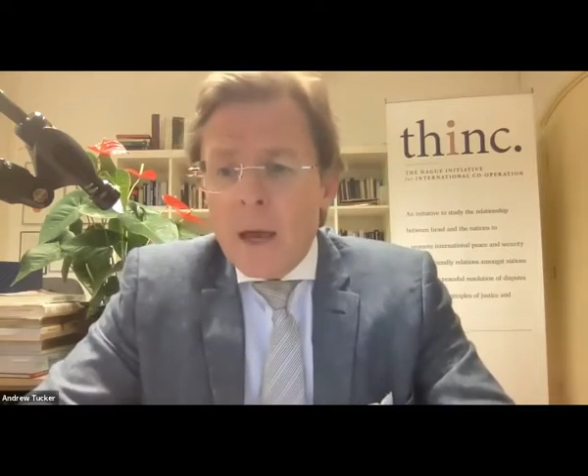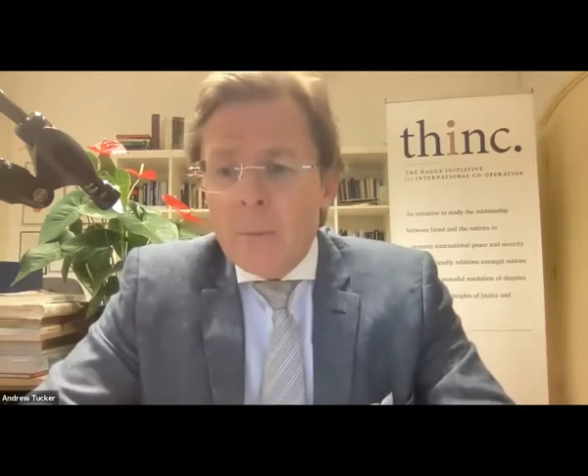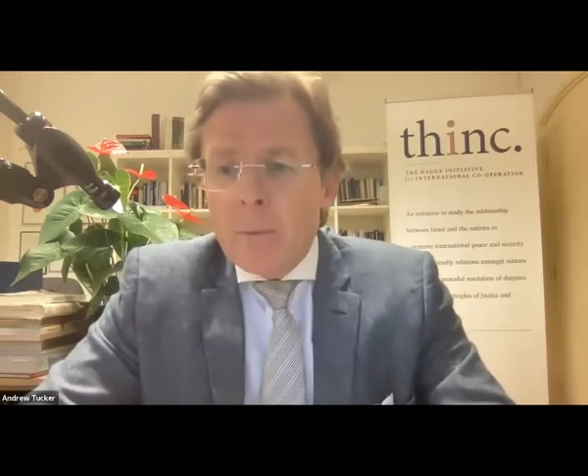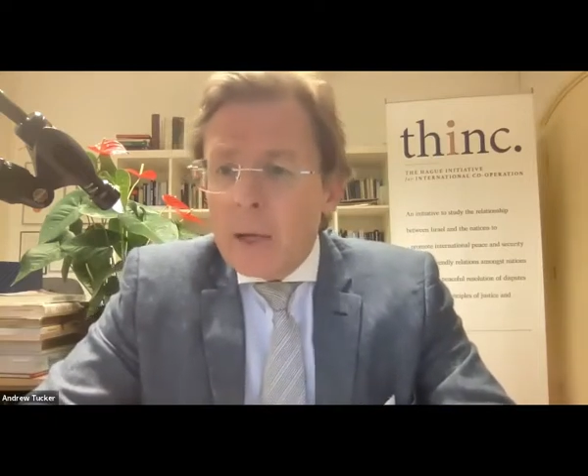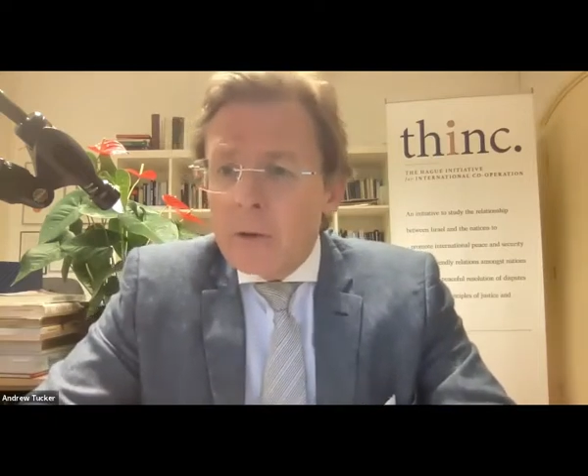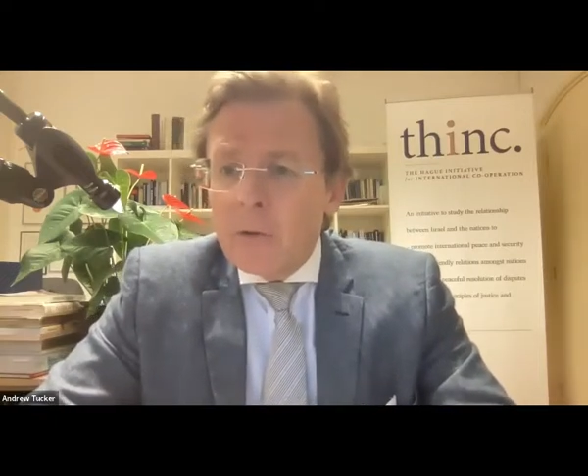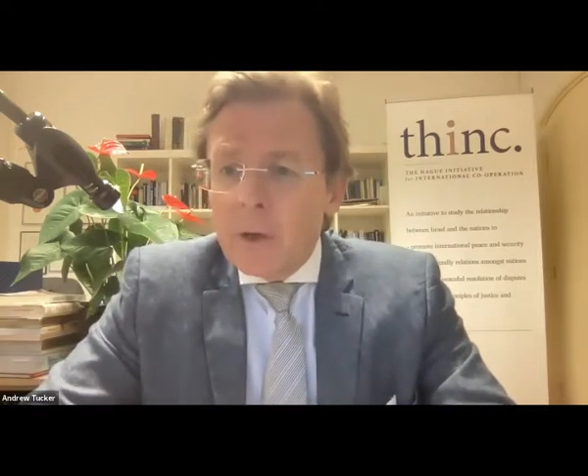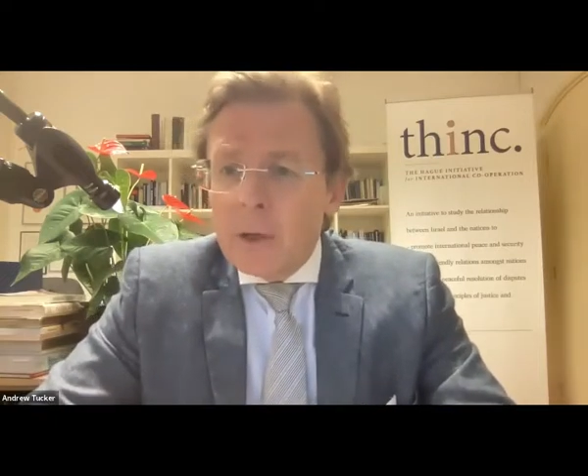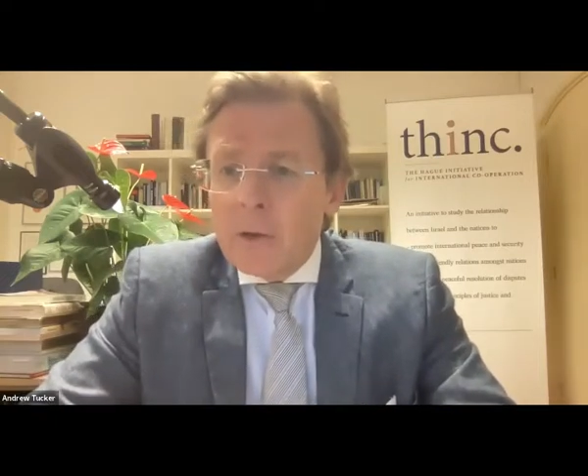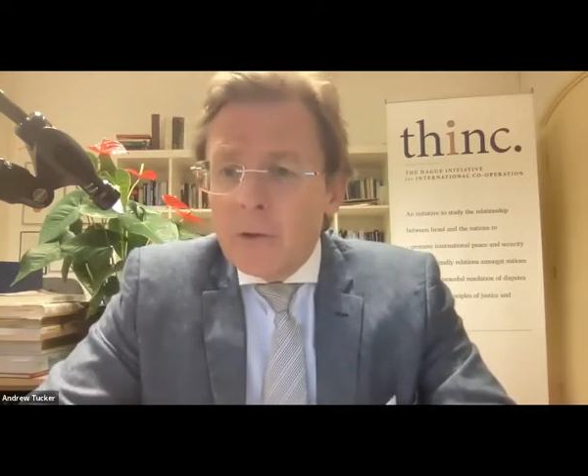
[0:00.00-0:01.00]
a
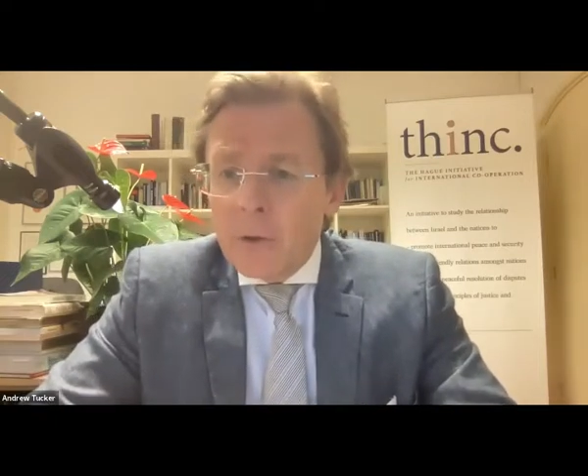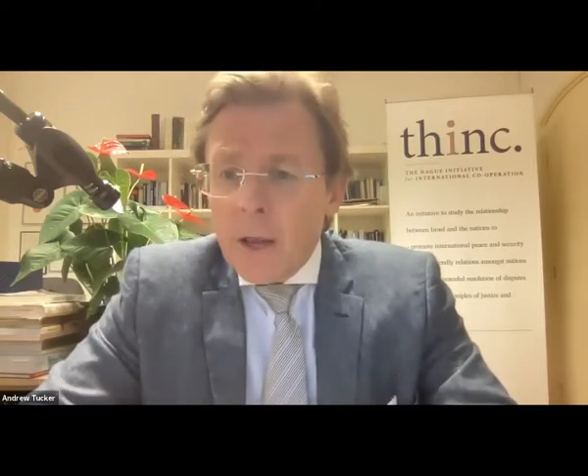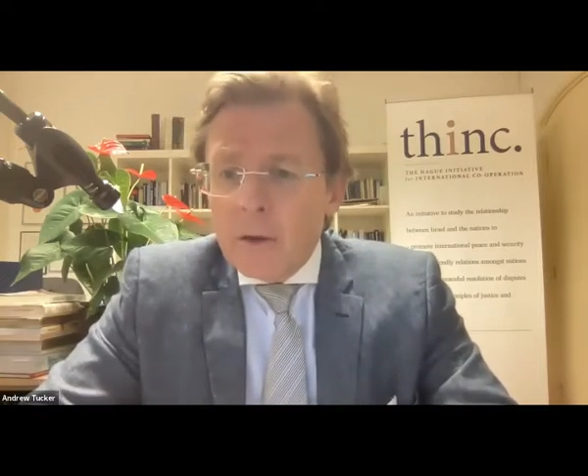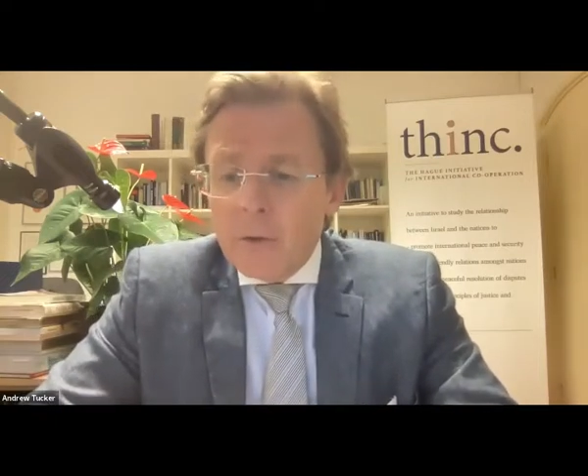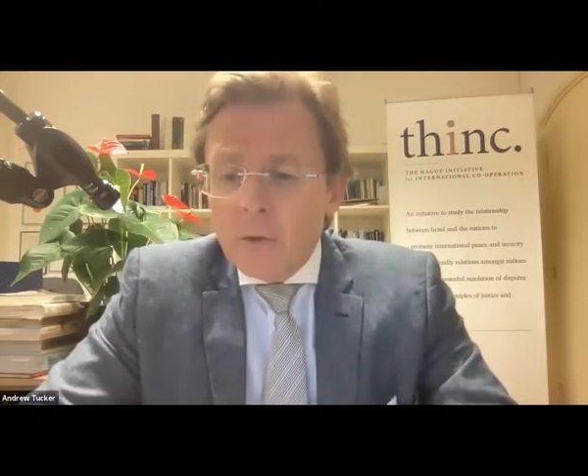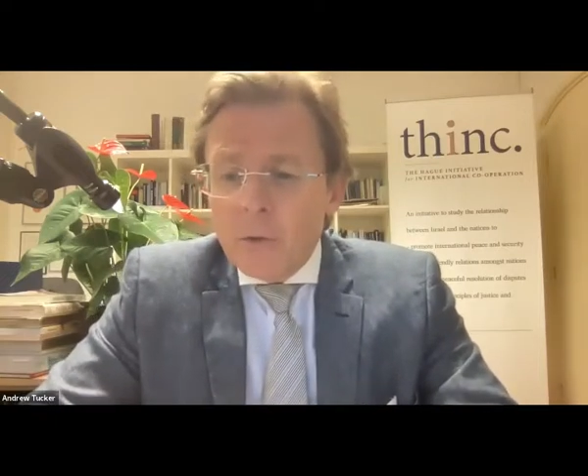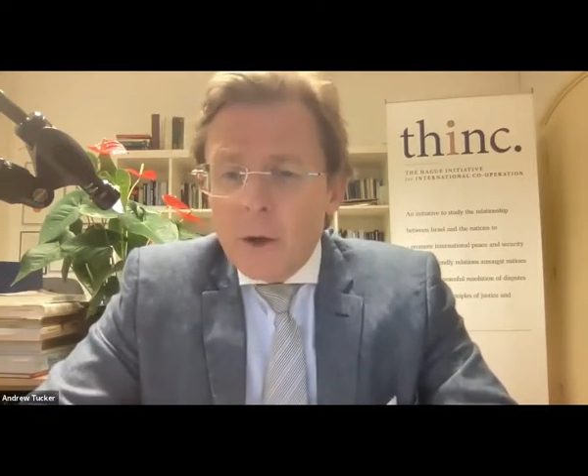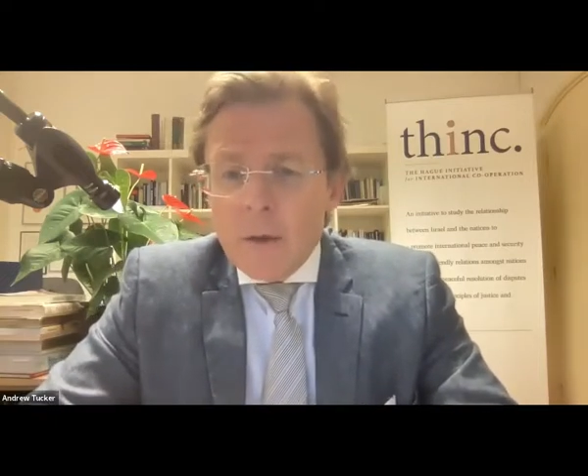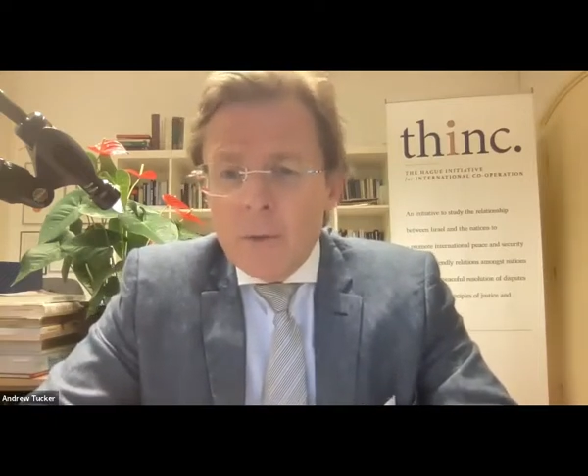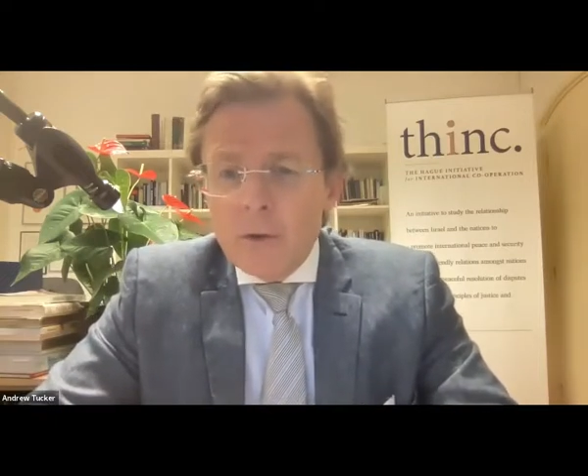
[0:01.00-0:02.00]
Palestinian state to
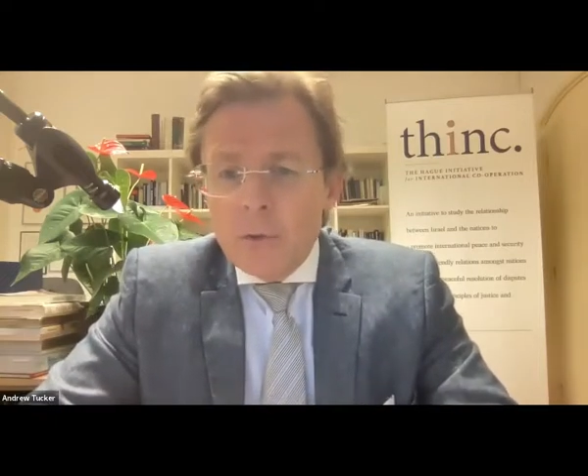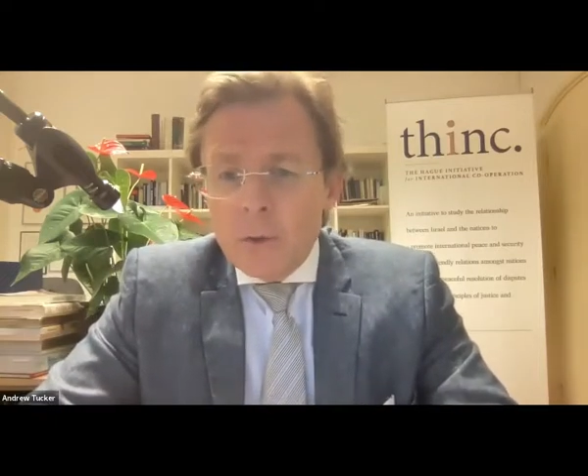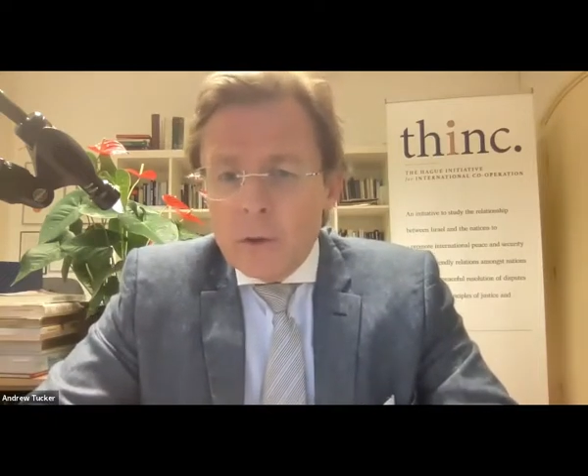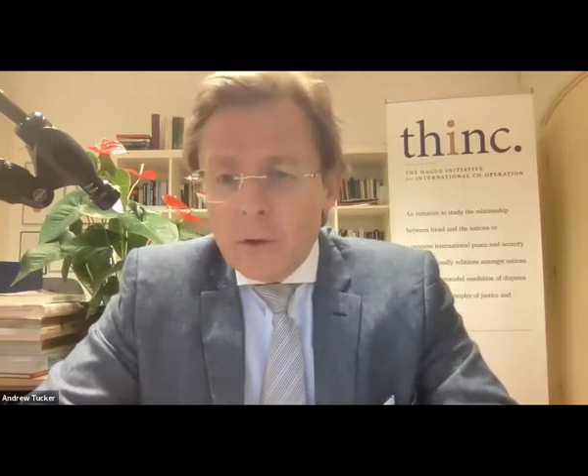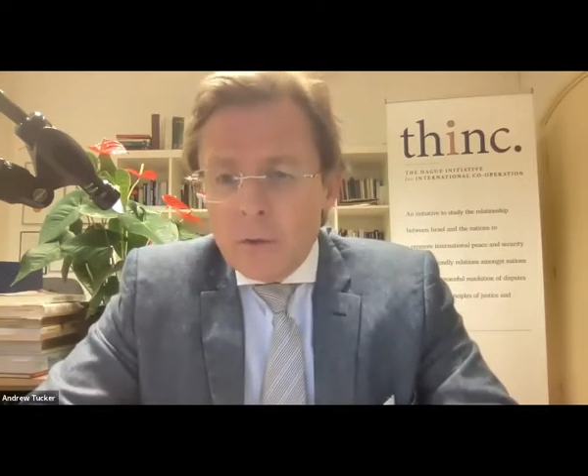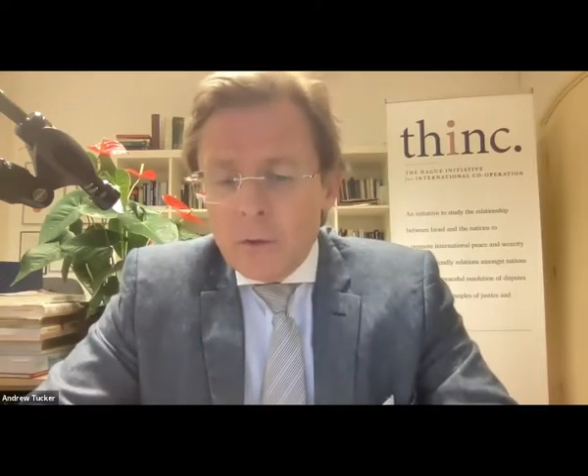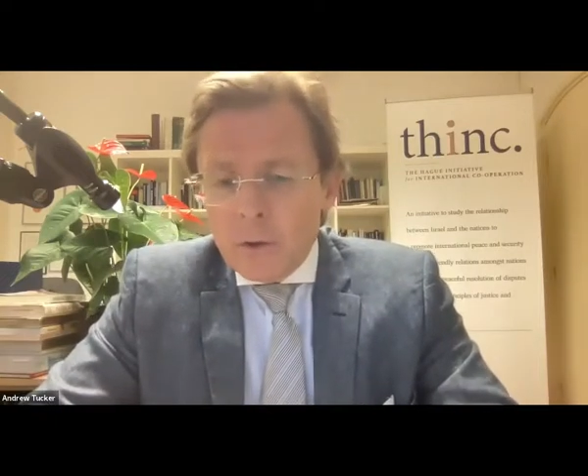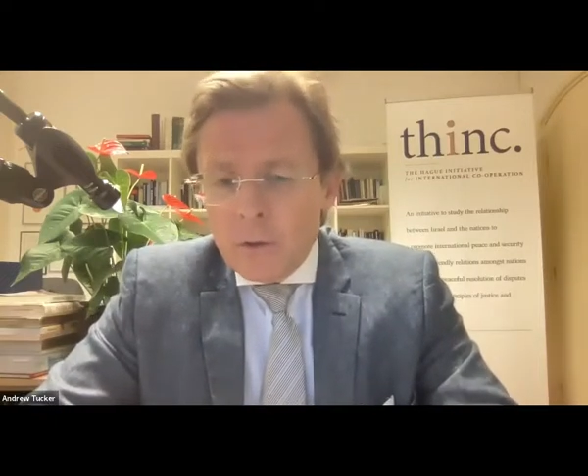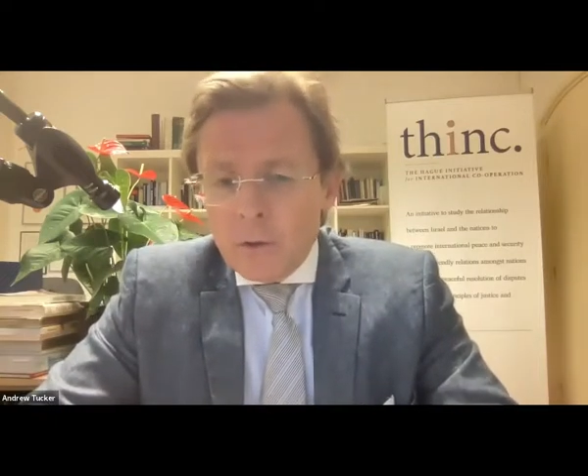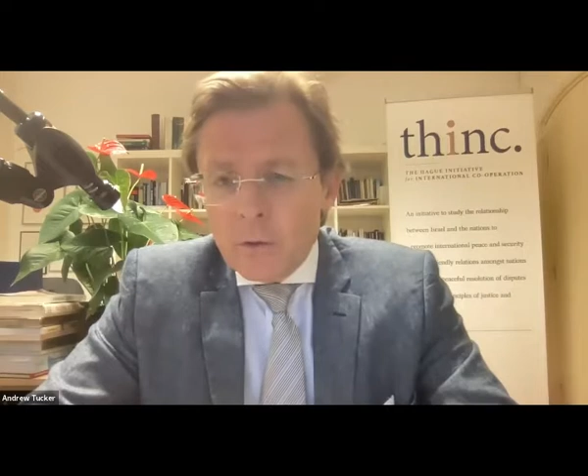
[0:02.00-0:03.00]
come into
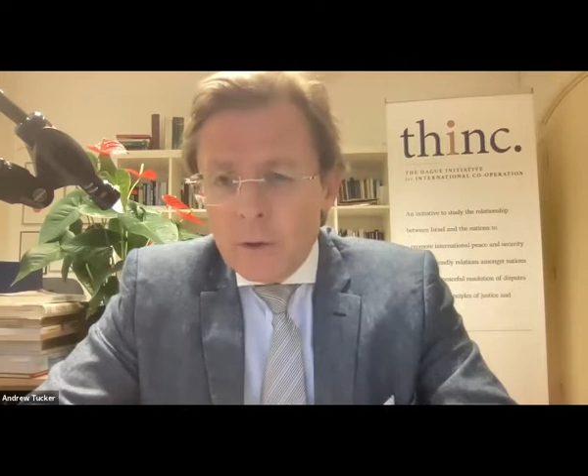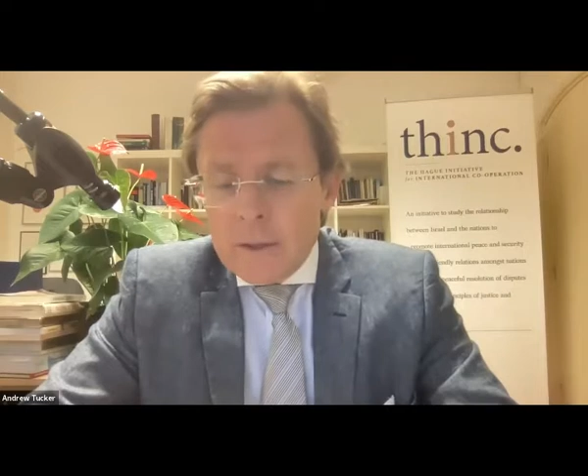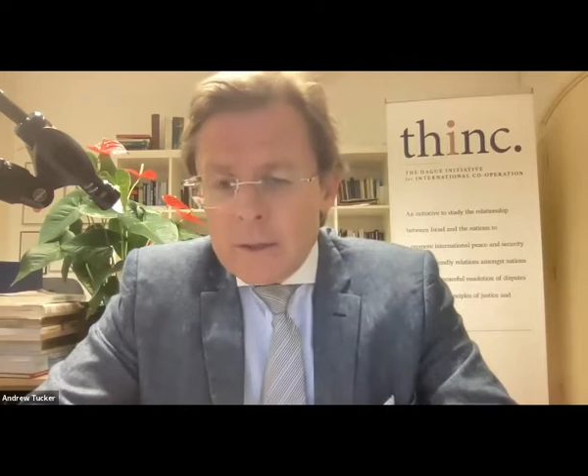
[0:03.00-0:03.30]
existence.